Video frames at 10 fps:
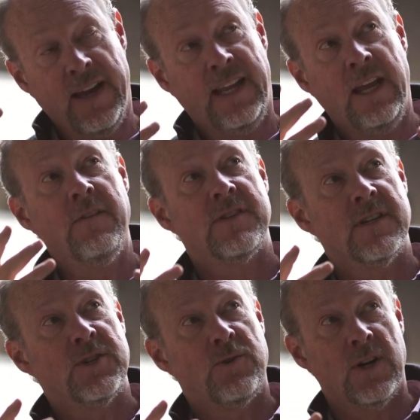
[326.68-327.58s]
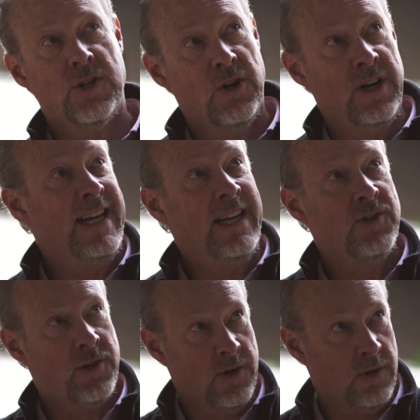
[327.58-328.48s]
that gives the structure an
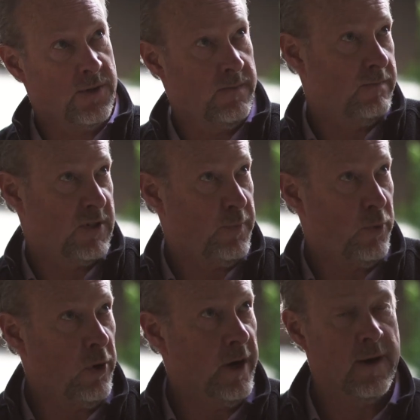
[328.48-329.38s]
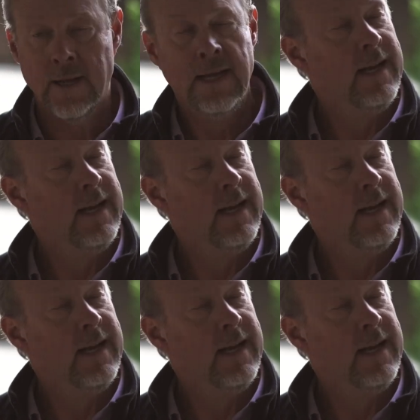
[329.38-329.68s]
internal support.